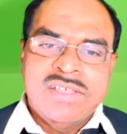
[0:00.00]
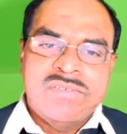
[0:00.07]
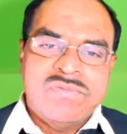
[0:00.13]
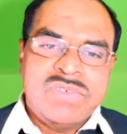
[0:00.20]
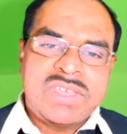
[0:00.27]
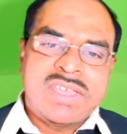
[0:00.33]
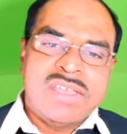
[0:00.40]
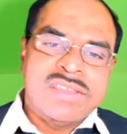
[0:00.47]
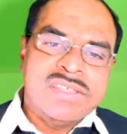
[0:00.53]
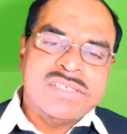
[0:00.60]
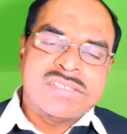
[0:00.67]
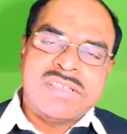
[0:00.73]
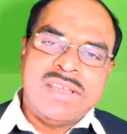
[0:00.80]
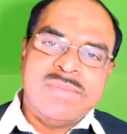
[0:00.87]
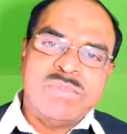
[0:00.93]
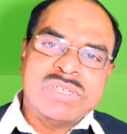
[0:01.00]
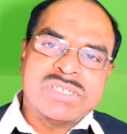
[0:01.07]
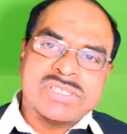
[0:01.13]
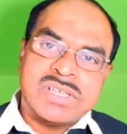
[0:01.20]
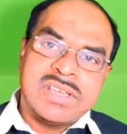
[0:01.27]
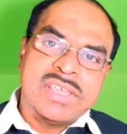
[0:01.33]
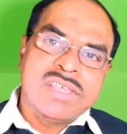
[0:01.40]
we can easily
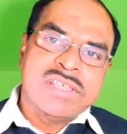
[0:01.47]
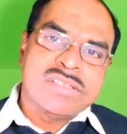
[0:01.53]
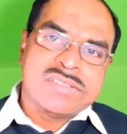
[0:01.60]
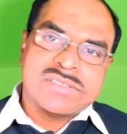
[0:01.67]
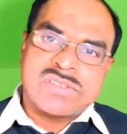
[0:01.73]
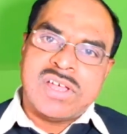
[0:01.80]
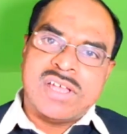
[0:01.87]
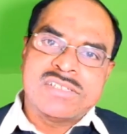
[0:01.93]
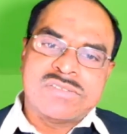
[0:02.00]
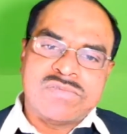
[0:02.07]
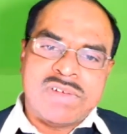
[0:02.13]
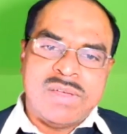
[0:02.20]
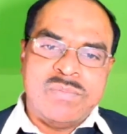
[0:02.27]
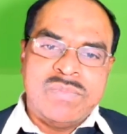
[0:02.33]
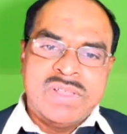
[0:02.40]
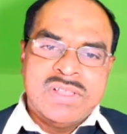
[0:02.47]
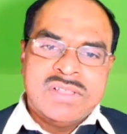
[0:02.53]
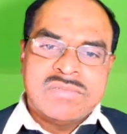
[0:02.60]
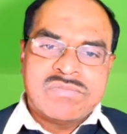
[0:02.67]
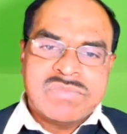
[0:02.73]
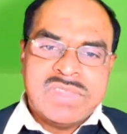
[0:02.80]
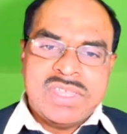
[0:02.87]
measure. It starts from
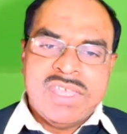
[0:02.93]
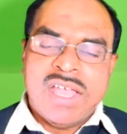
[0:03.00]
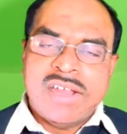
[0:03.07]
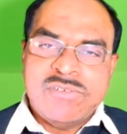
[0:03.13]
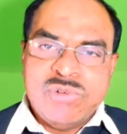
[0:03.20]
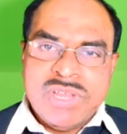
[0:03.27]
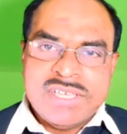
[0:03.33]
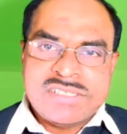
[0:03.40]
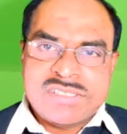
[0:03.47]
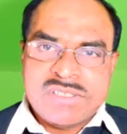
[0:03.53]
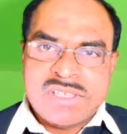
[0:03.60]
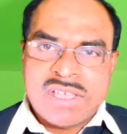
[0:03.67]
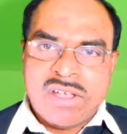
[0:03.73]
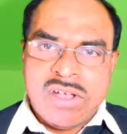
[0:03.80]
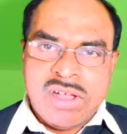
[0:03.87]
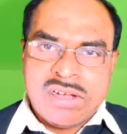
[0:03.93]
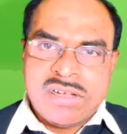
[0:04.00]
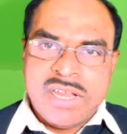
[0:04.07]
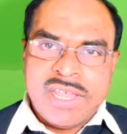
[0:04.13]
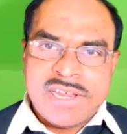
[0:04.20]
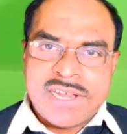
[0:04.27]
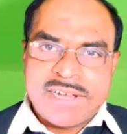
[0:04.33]
the advertising,
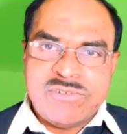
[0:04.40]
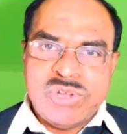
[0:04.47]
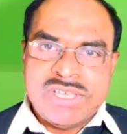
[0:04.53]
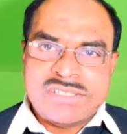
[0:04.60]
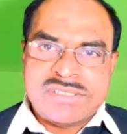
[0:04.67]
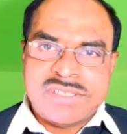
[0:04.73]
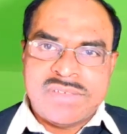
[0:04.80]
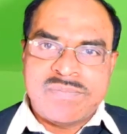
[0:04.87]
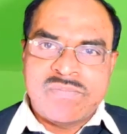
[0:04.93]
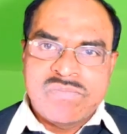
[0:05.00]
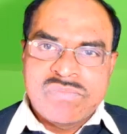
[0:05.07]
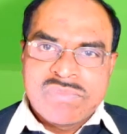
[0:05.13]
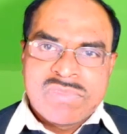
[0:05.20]
online advertising,